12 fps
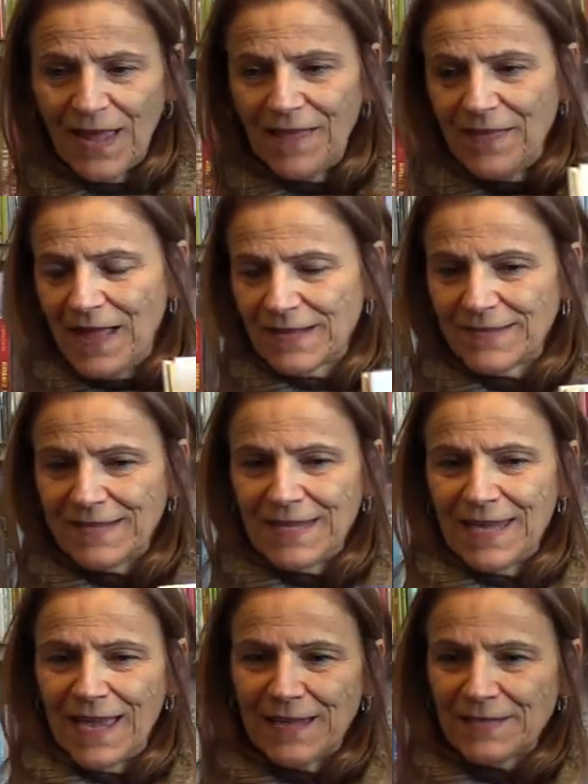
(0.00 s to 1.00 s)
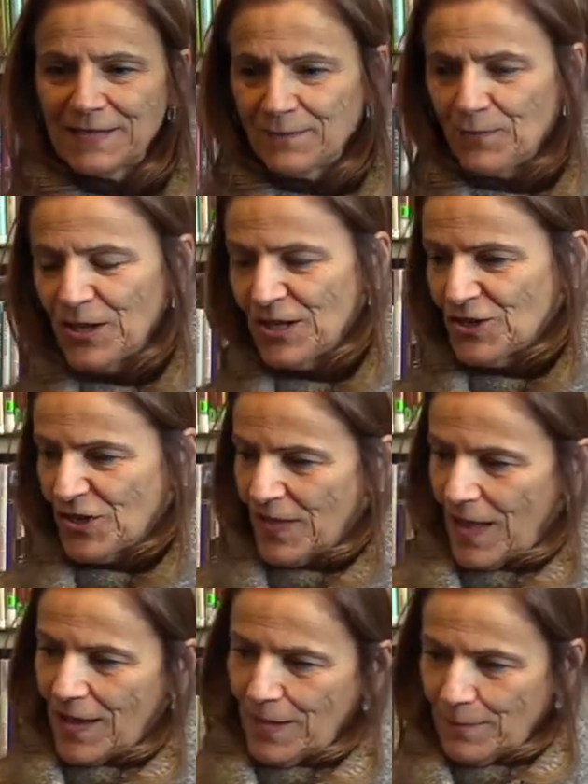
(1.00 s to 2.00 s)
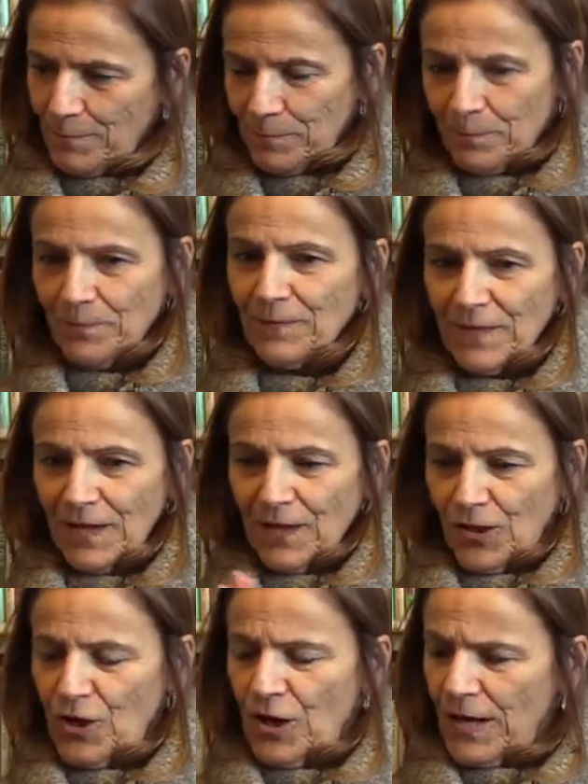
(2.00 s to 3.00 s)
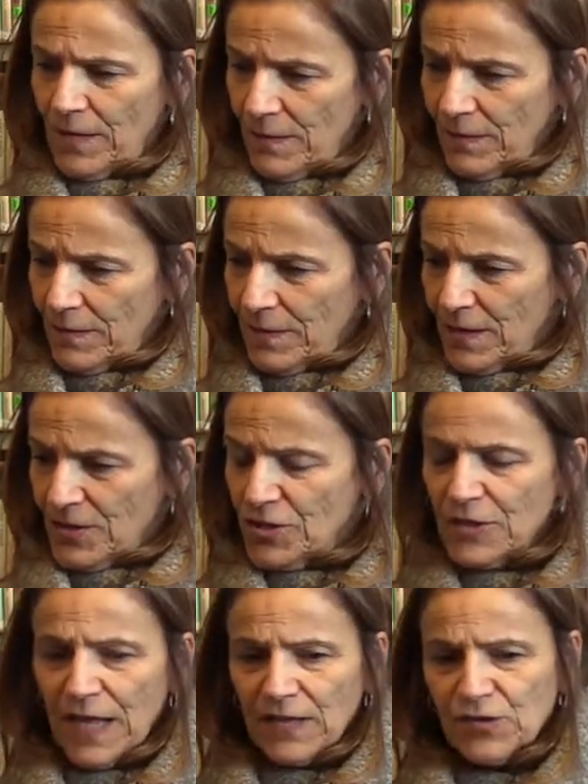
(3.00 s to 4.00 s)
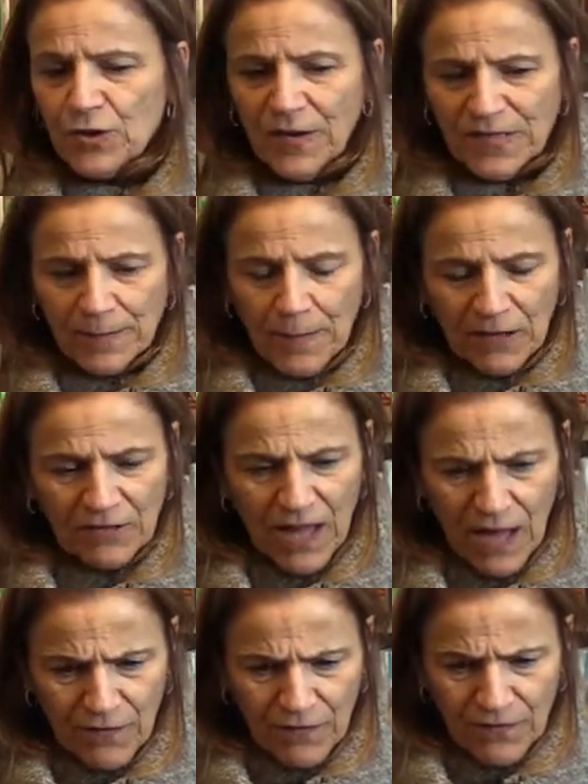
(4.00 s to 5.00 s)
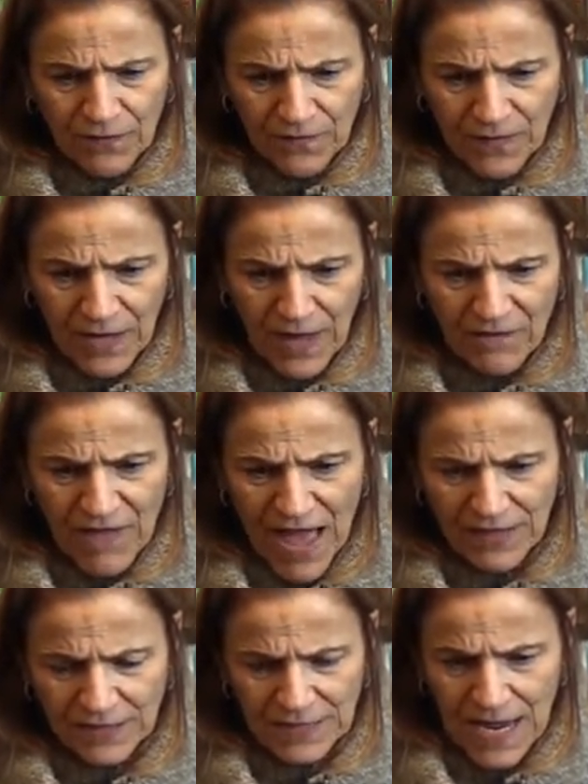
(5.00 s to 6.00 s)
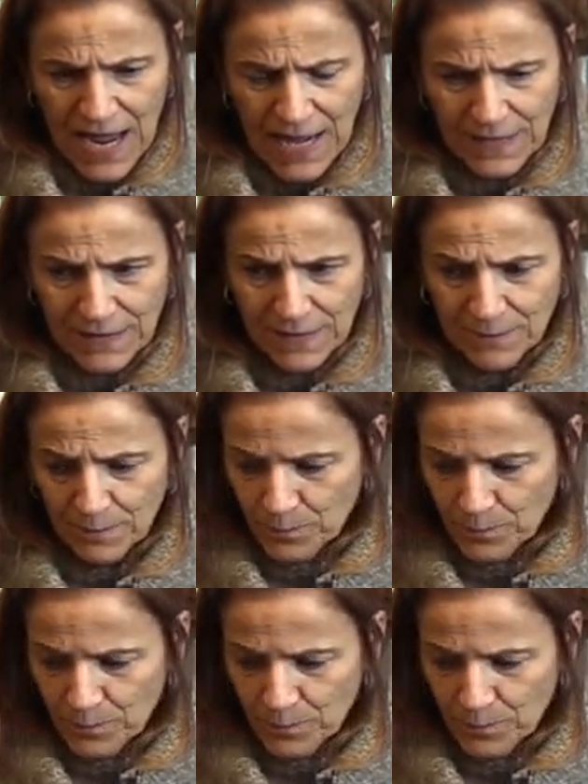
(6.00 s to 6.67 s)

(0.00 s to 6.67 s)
And that's the end. What did you think? Good? Do you like stories about love and Valentine's?